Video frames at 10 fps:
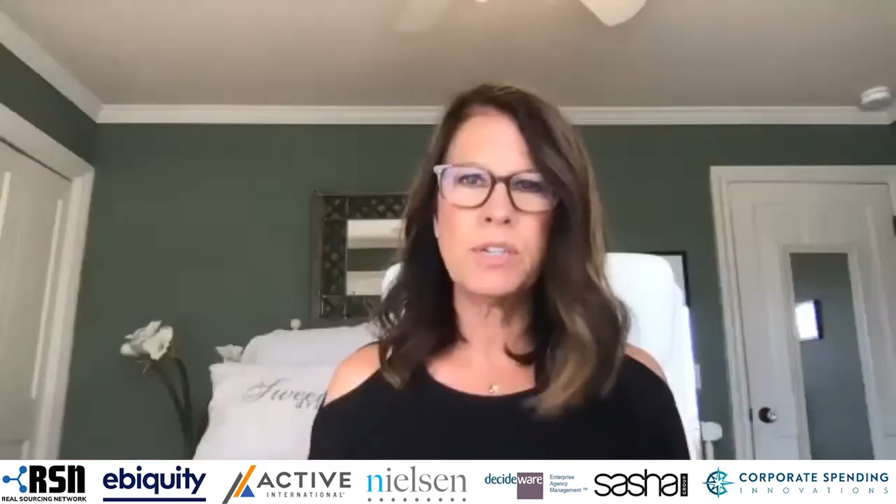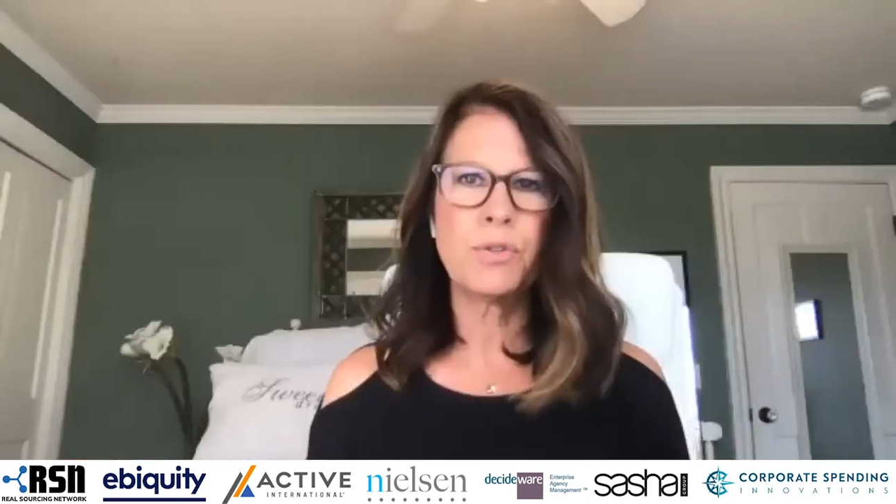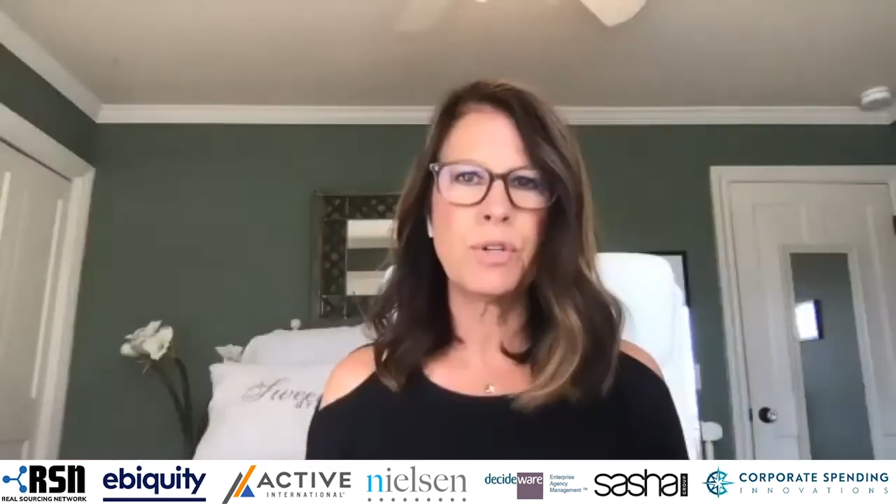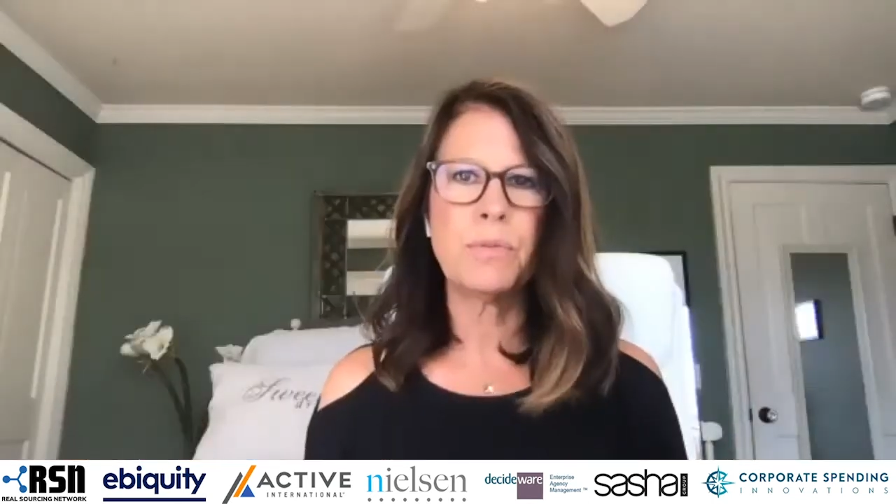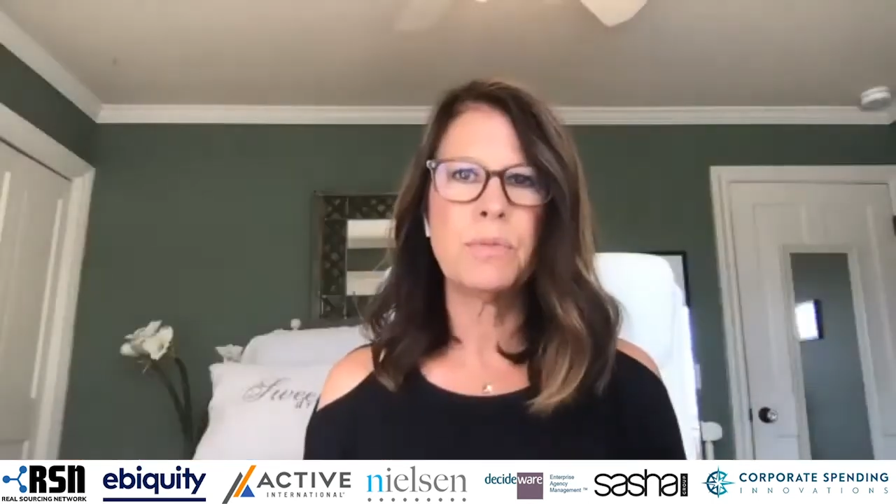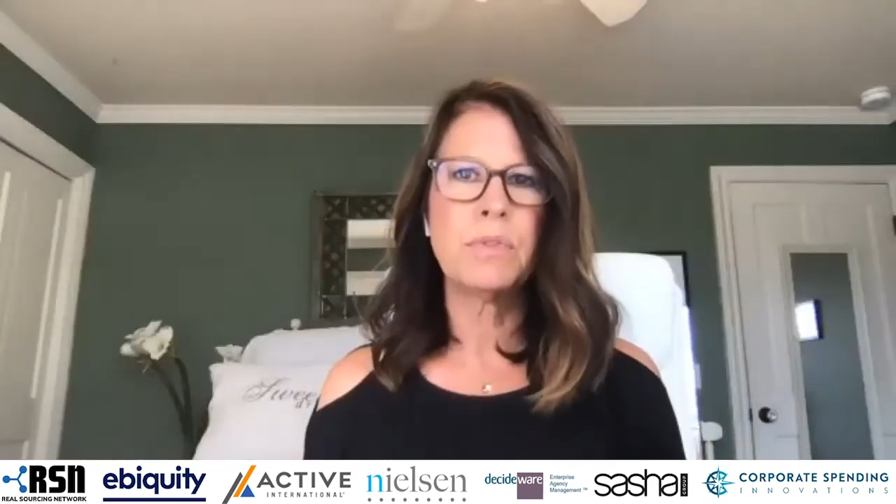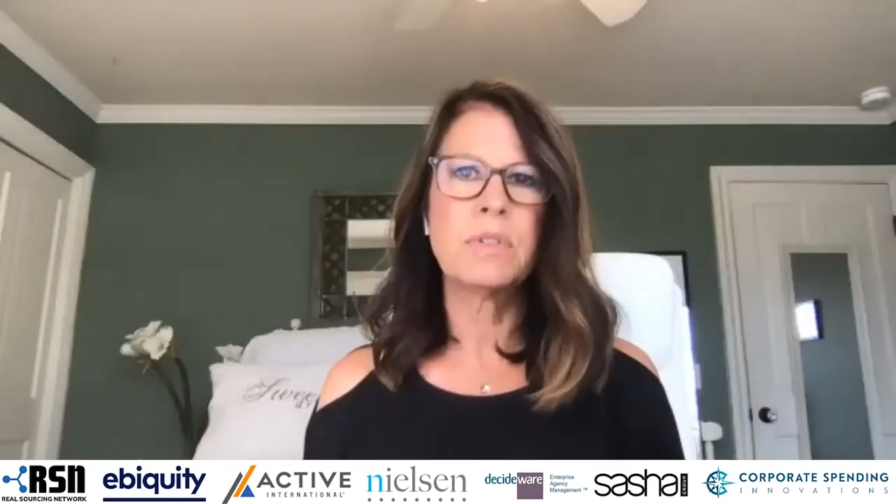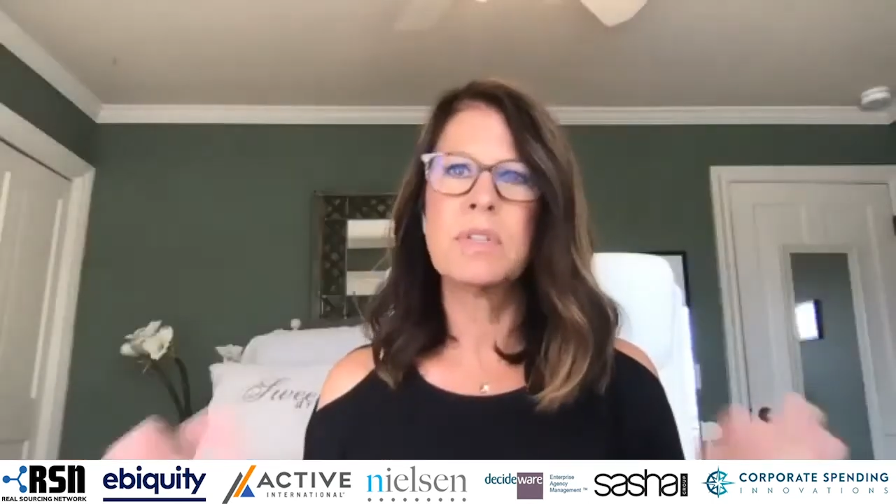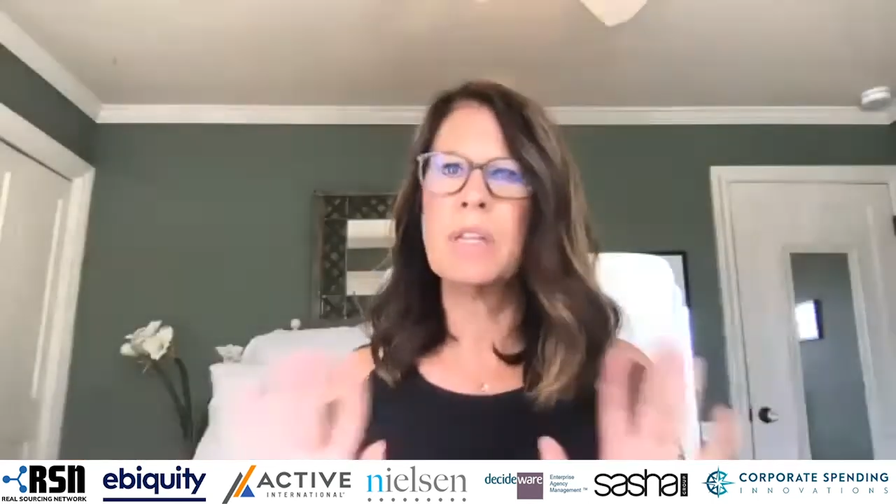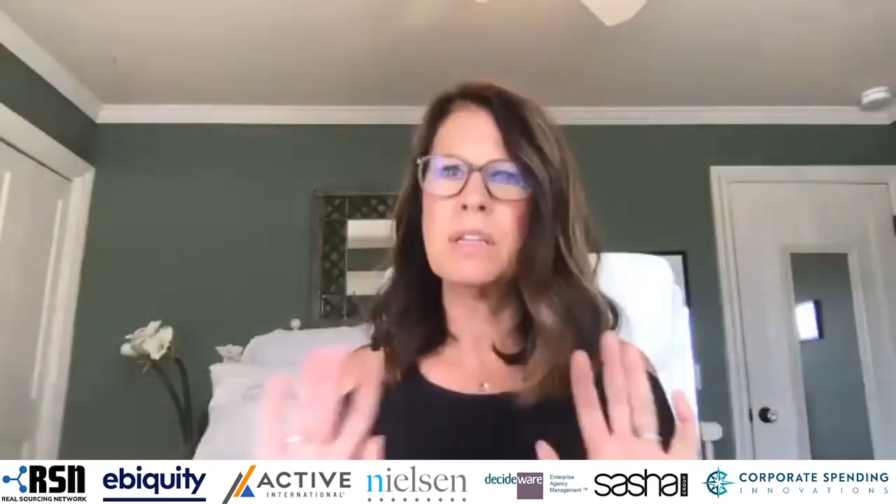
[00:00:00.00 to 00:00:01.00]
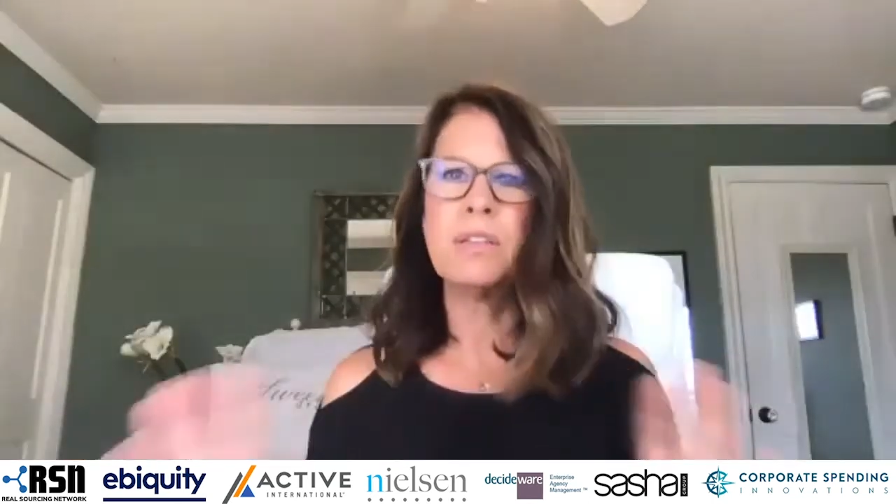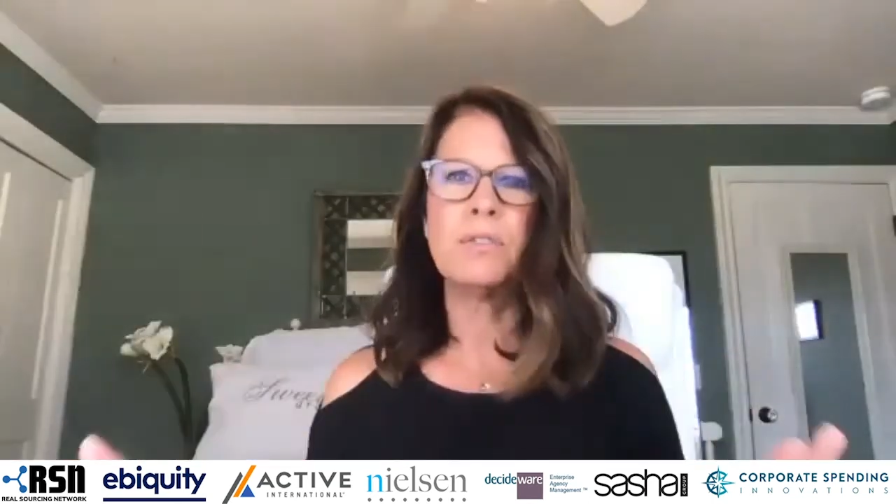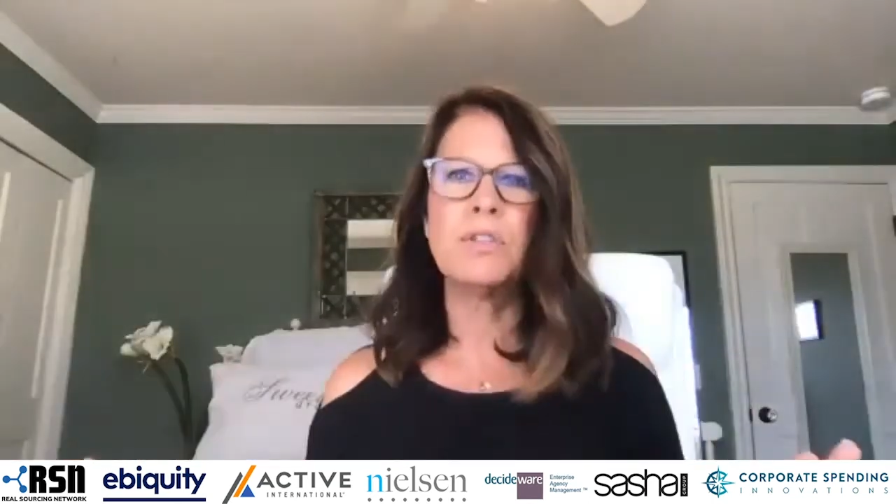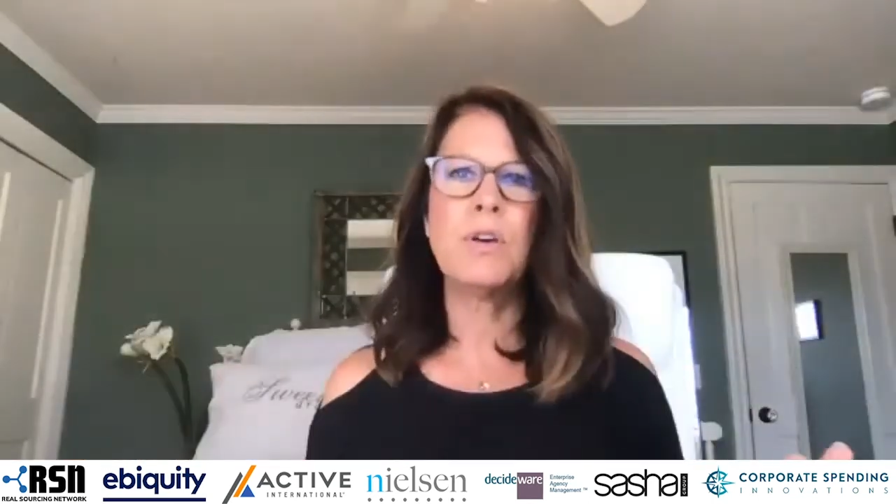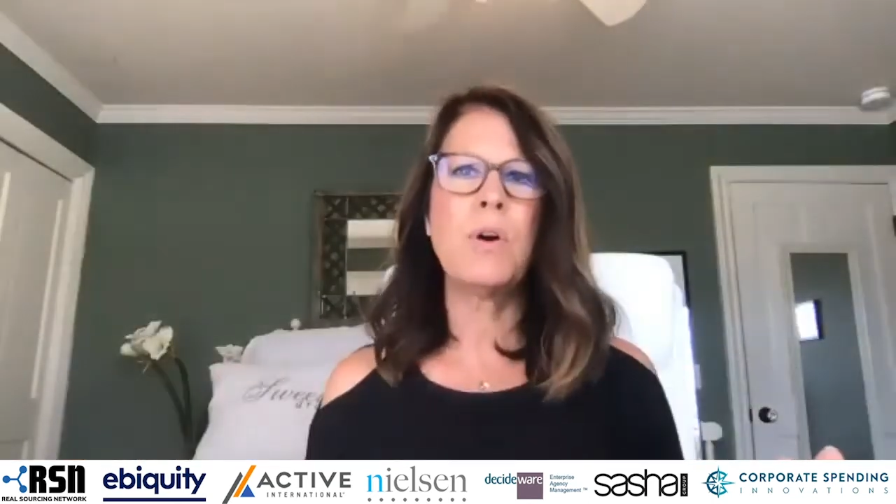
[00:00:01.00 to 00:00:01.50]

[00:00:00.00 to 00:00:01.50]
true. There's no